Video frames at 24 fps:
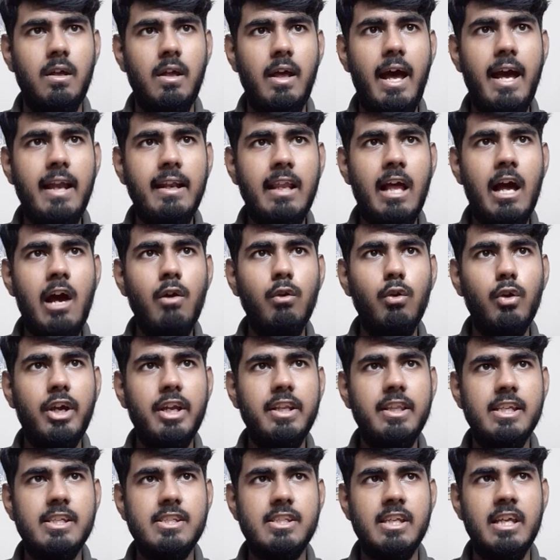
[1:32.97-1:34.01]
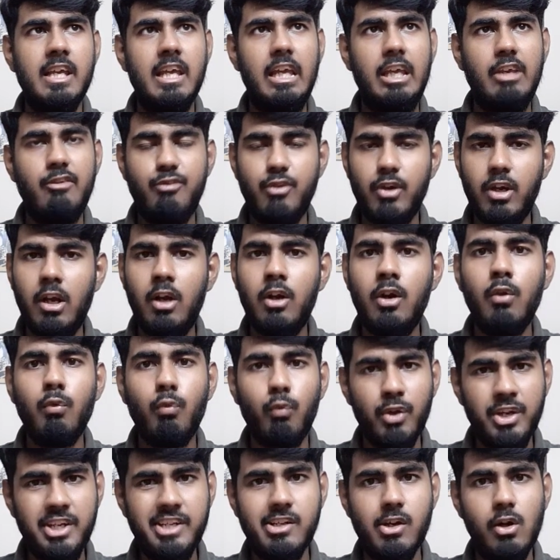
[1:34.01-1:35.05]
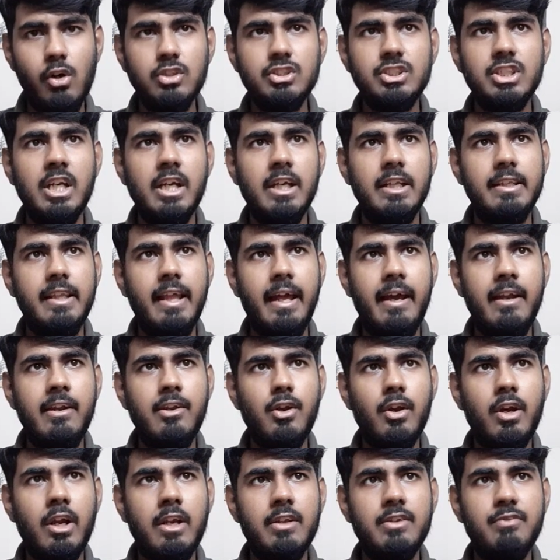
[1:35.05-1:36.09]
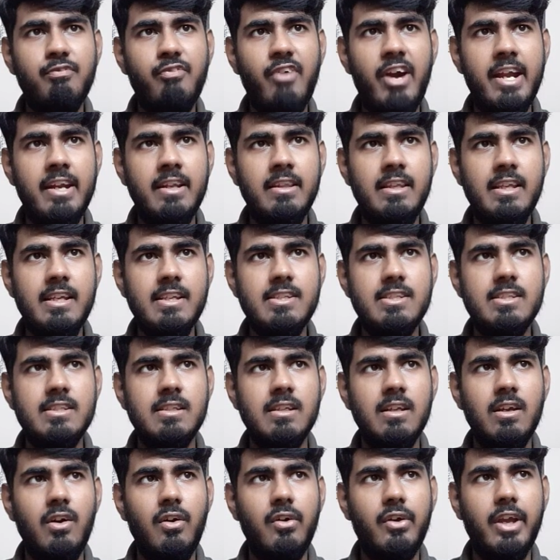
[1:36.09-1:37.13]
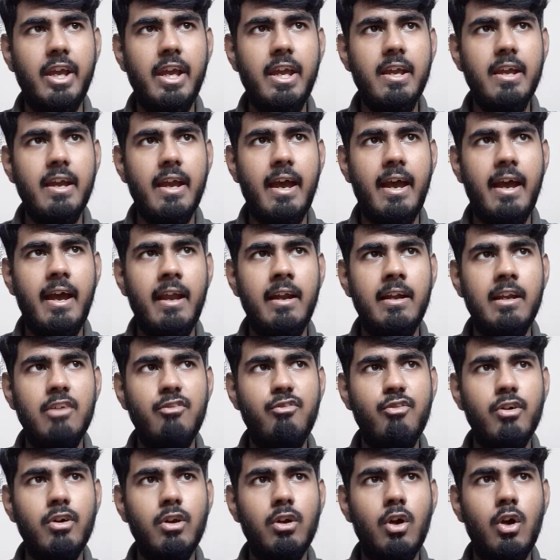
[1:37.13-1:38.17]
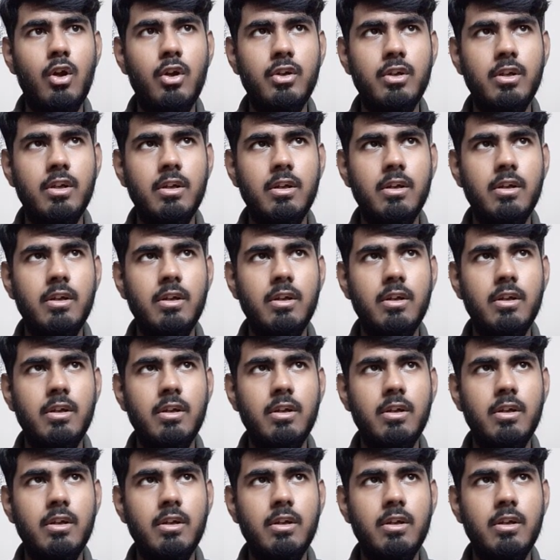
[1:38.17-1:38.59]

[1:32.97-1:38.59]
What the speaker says: And now look at this. If you're on Windows, then you're going to find this, okay? And if you're on